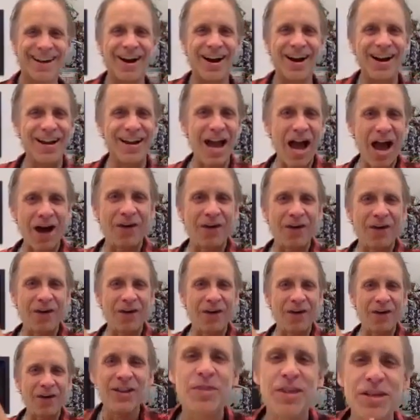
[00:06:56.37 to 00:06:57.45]
All right, now,
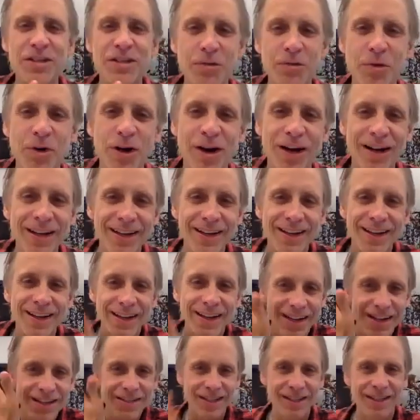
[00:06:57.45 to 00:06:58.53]
this one
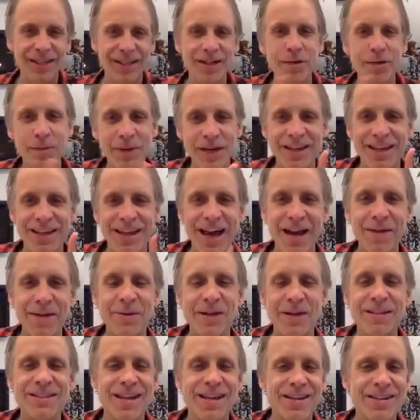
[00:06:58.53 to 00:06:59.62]
is a little bit, you got to
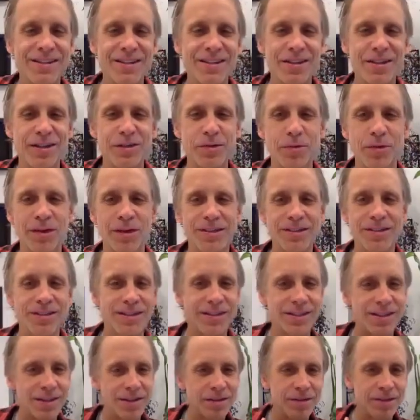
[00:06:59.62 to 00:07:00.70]
pay attention to this one. It's
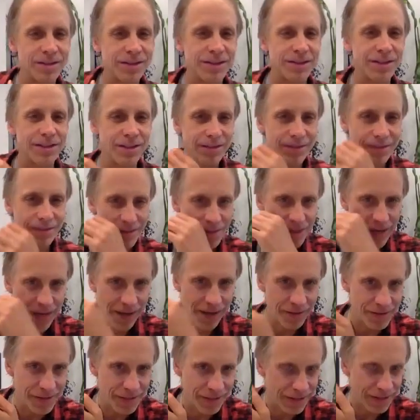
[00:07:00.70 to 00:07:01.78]
a little
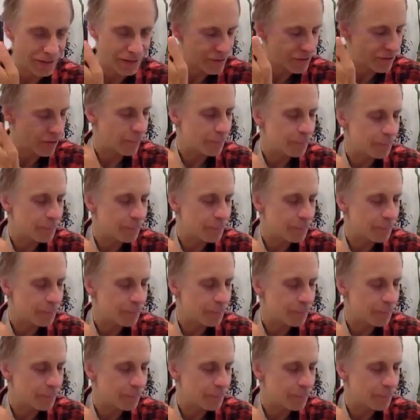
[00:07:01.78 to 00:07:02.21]
challenging here. So